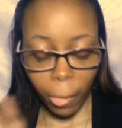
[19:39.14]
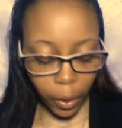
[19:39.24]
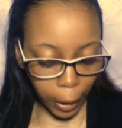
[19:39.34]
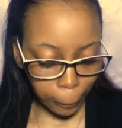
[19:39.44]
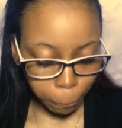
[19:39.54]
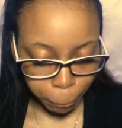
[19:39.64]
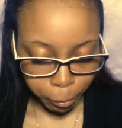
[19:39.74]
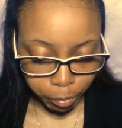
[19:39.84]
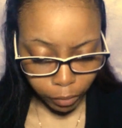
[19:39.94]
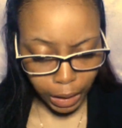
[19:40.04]
Okay.
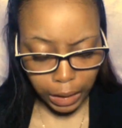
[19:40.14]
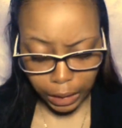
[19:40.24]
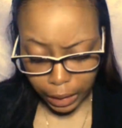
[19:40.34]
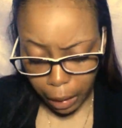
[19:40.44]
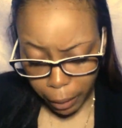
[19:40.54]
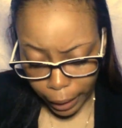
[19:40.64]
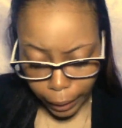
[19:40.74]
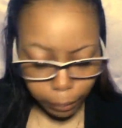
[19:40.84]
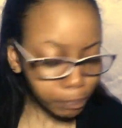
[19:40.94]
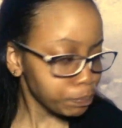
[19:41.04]
I need to heat that back
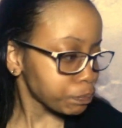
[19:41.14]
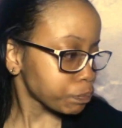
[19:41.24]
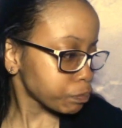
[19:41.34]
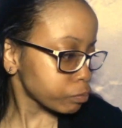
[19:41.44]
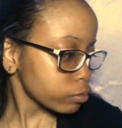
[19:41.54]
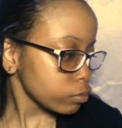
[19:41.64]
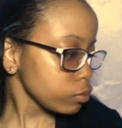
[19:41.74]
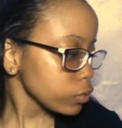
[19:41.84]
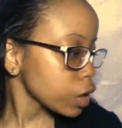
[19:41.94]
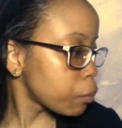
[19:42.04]
up.
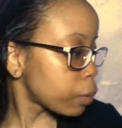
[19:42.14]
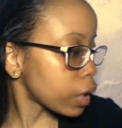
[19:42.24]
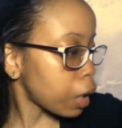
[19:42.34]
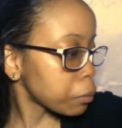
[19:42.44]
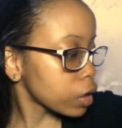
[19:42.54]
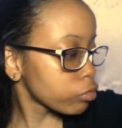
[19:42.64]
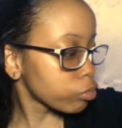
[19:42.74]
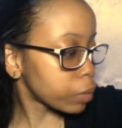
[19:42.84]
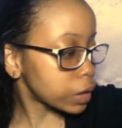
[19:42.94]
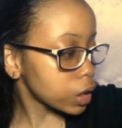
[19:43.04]
But I'm going
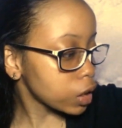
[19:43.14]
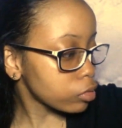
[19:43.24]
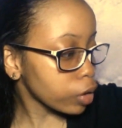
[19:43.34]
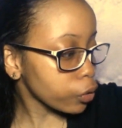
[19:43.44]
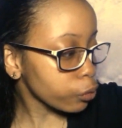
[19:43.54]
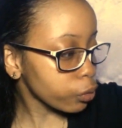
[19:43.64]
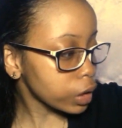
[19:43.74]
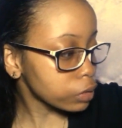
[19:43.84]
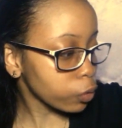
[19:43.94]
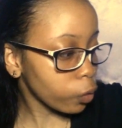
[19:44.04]
to basically run through
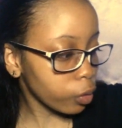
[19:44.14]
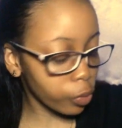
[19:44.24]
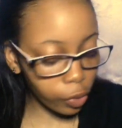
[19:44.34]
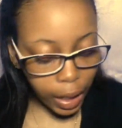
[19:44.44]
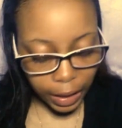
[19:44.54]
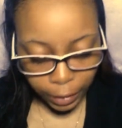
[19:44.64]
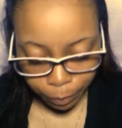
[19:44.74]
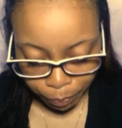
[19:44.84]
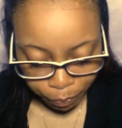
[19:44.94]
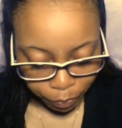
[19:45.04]
these real quick with you guys.
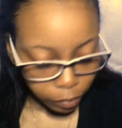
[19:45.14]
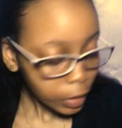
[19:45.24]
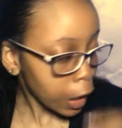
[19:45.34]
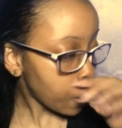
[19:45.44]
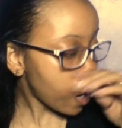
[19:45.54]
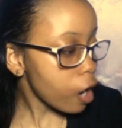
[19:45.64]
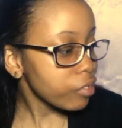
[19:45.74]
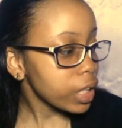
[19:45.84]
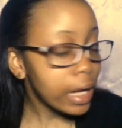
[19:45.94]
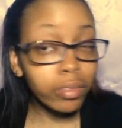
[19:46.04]
Now, I
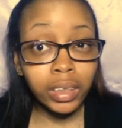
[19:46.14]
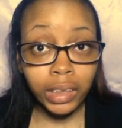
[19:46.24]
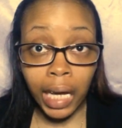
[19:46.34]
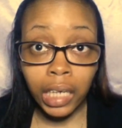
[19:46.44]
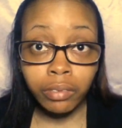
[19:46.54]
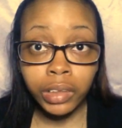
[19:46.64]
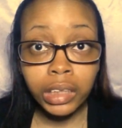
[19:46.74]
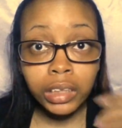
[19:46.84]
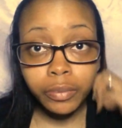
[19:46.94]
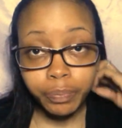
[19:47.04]
already have a stack of
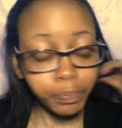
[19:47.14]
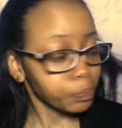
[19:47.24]
these